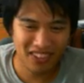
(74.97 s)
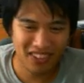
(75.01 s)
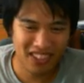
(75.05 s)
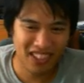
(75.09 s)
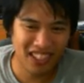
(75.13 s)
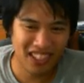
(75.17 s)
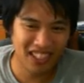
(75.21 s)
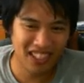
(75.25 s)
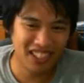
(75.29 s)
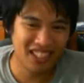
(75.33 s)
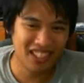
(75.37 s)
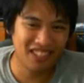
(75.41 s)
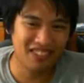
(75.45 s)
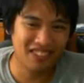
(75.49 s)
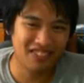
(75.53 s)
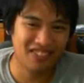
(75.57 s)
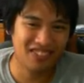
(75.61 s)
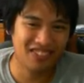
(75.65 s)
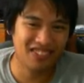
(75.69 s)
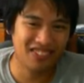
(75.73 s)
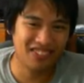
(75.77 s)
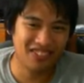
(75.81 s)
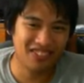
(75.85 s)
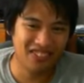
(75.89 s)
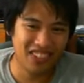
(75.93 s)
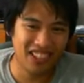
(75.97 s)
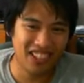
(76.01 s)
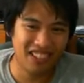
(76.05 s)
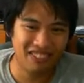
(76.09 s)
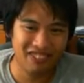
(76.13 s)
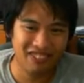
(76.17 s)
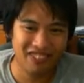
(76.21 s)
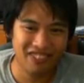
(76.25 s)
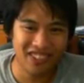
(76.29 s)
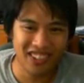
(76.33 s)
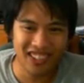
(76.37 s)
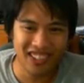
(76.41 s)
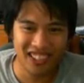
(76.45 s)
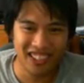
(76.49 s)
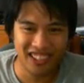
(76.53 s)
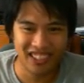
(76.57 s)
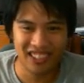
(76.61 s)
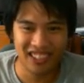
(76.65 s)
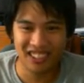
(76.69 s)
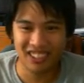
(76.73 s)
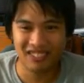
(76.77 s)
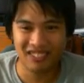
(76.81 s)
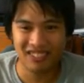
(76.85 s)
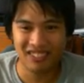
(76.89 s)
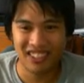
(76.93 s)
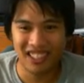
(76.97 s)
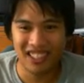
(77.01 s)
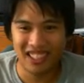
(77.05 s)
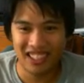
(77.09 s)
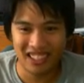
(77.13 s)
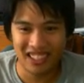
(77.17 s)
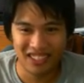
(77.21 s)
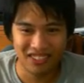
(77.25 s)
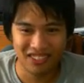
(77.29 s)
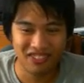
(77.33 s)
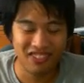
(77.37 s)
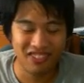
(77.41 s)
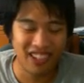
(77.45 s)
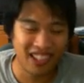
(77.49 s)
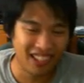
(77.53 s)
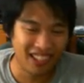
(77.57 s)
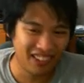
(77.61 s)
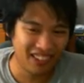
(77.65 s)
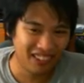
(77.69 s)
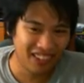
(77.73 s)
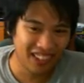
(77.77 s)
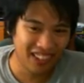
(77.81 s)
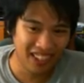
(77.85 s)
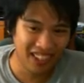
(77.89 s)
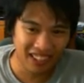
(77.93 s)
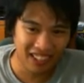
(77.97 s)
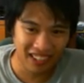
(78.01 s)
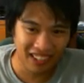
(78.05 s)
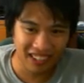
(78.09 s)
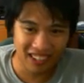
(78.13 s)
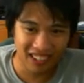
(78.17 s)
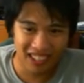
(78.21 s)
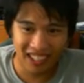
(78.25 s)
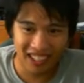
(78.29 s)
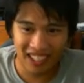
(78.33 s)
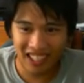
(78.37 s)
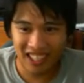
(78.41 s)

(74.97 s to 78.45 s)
just to find footage of each fighter here.